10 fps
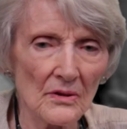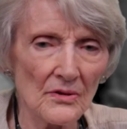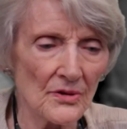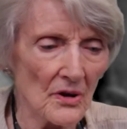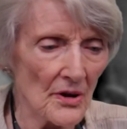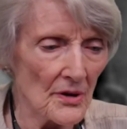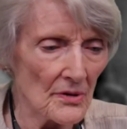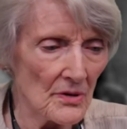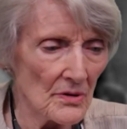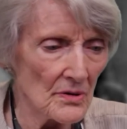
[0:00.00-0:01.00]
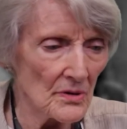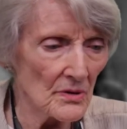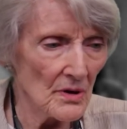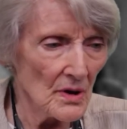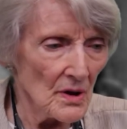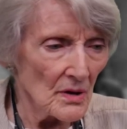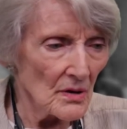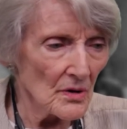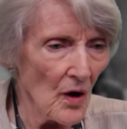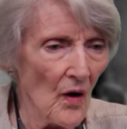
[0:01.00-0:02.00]
started
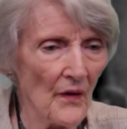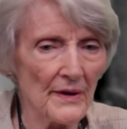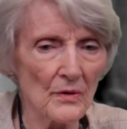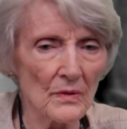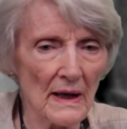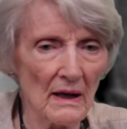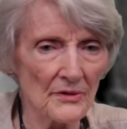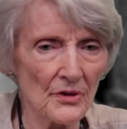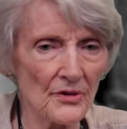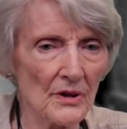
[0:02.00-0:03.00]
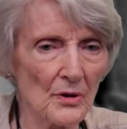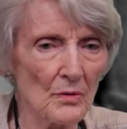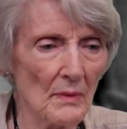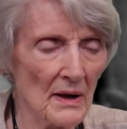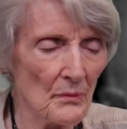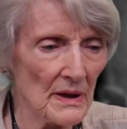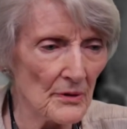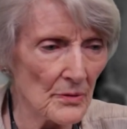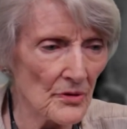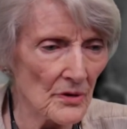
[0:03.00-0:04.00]
calling around to see who might be
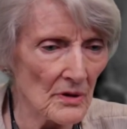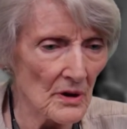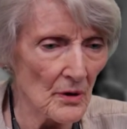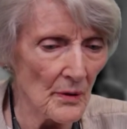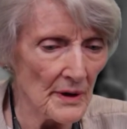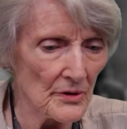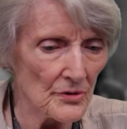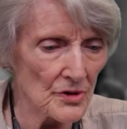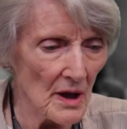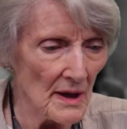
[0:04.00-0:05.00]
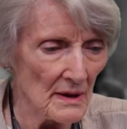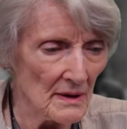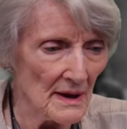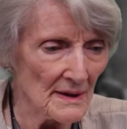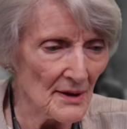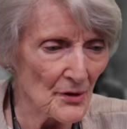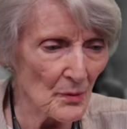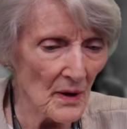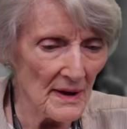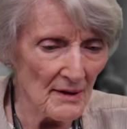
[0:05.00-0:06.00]
interested in going to China. And his
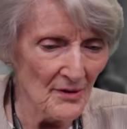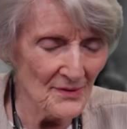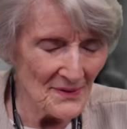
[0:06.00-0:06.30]
way of